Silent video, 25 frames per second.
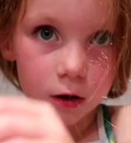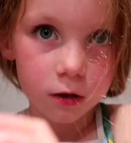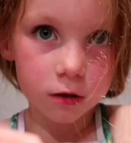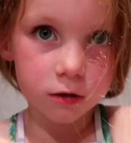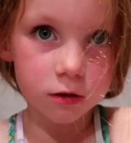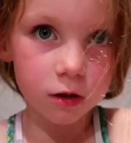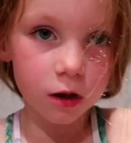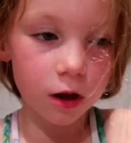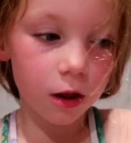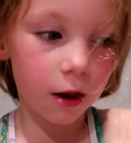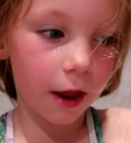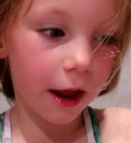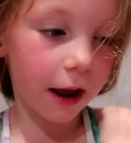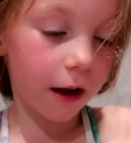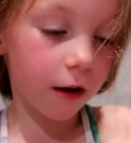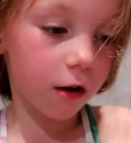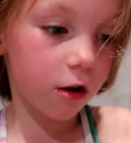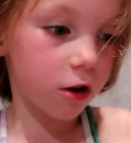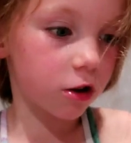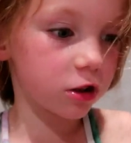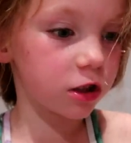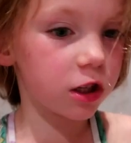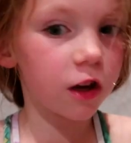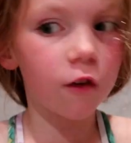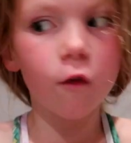So like,
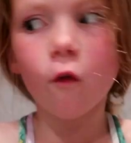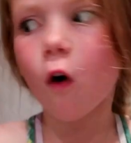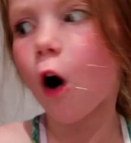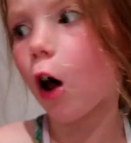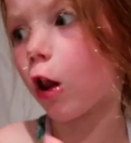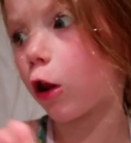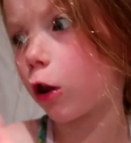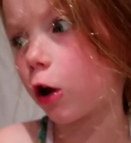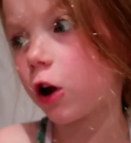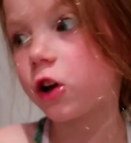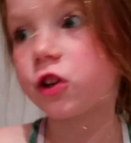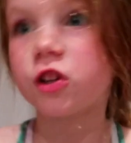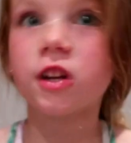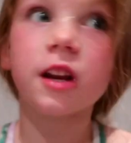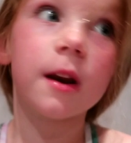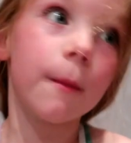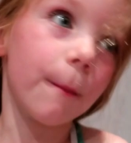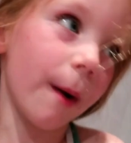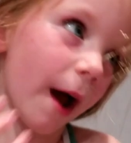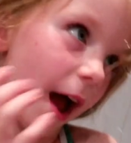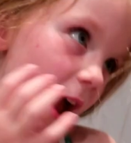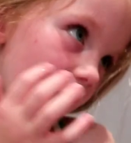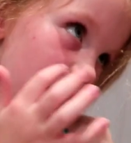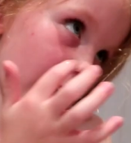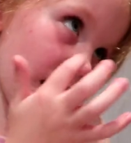because you've got loads in the
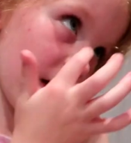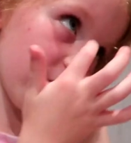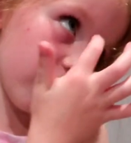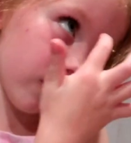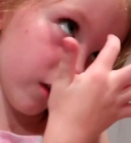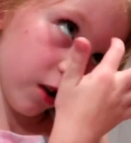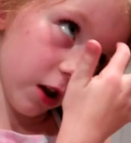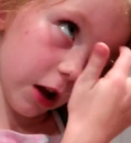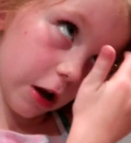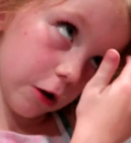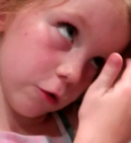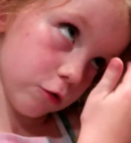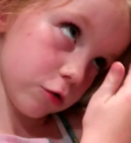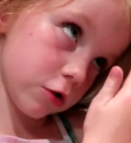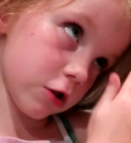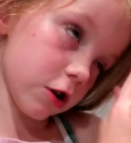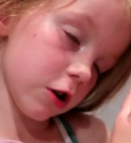pack, haven't you?